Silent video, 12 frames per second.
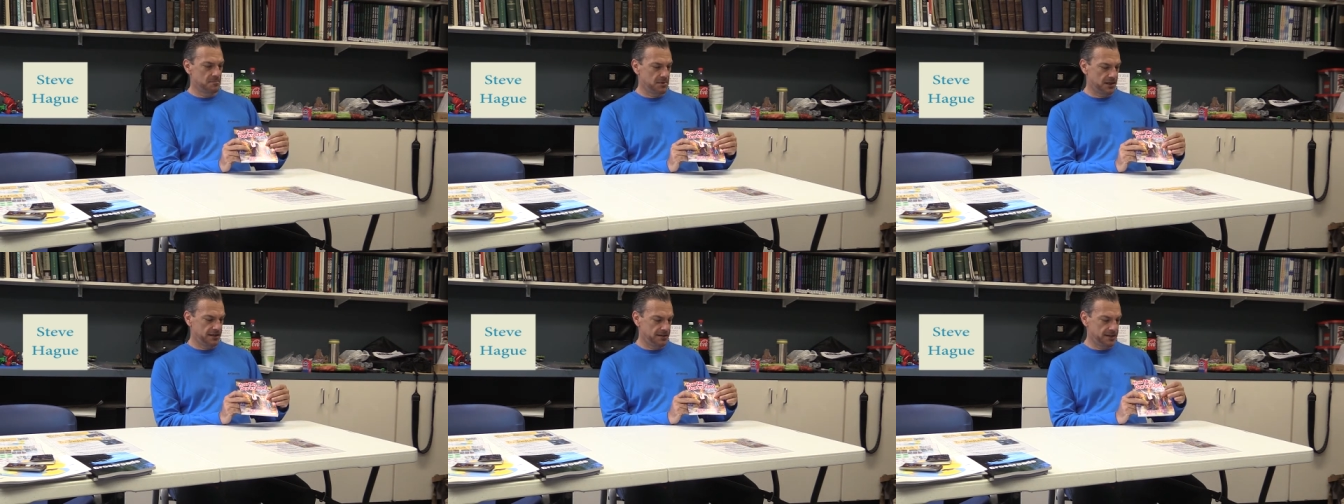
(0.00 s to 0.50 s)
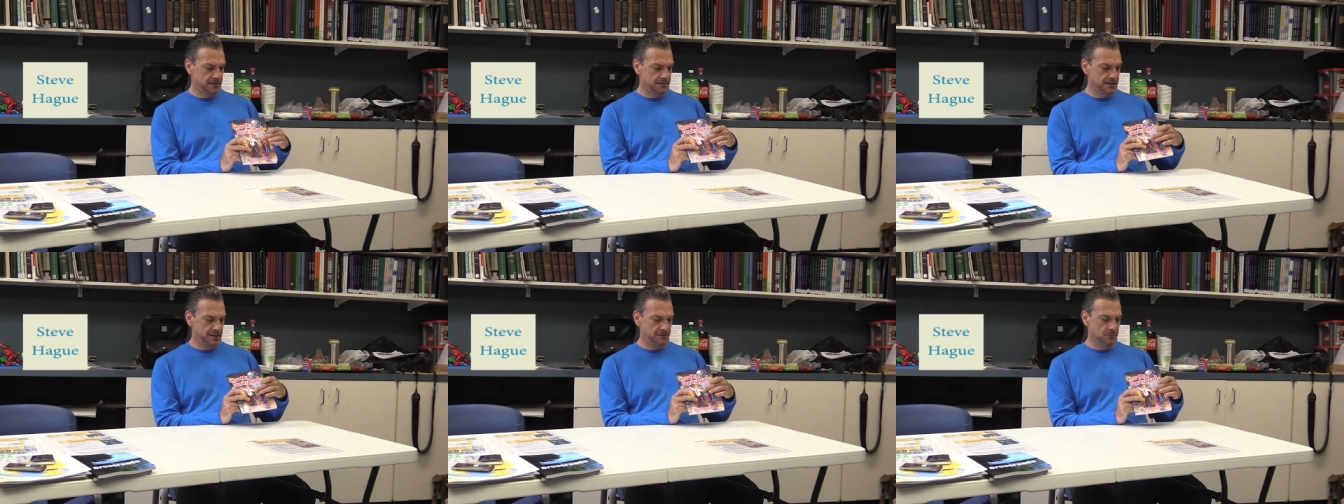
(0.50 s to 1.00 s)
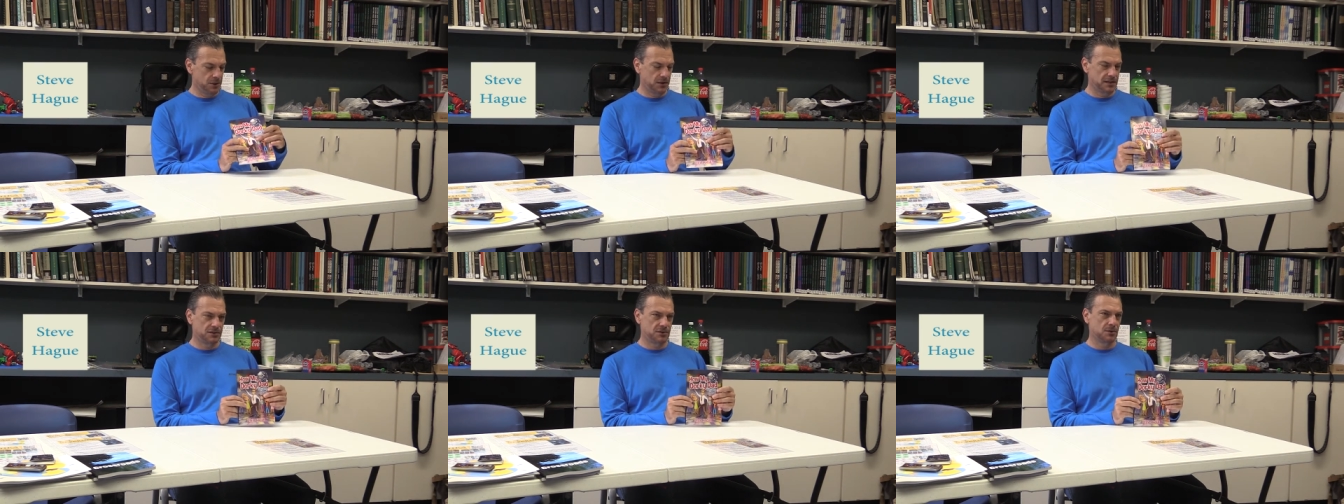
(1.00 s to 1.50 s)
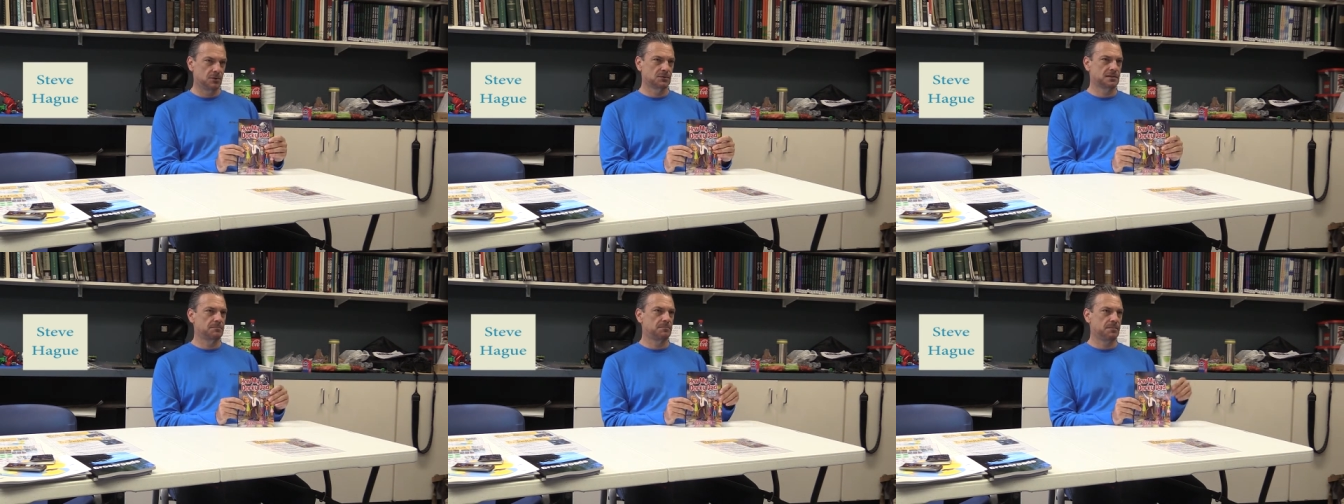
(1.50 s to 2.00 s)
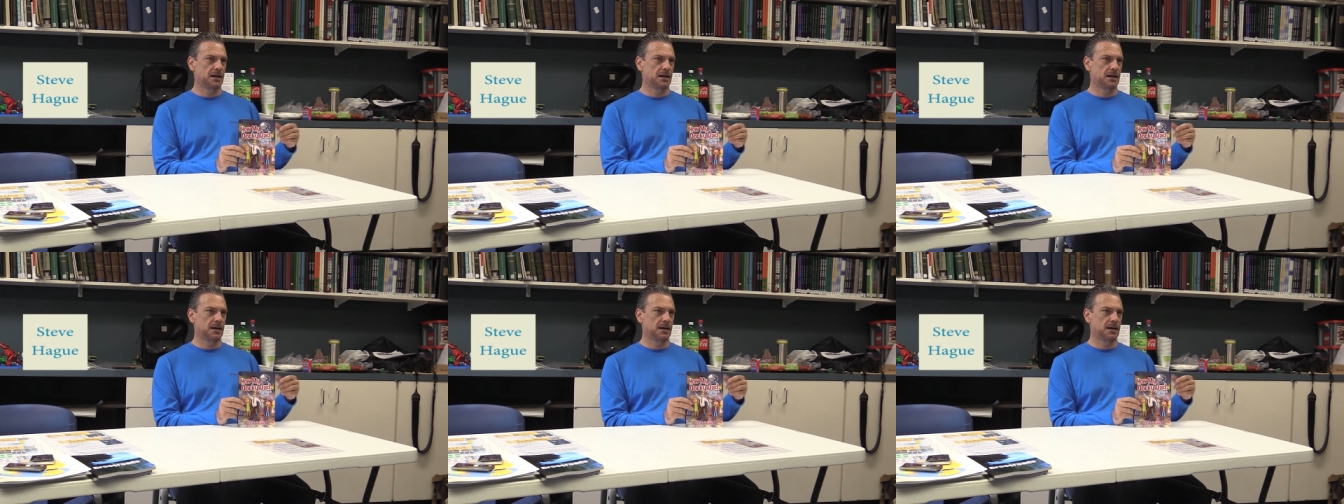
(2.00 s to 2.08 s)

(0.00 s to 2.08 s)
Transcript: but it, it really shows,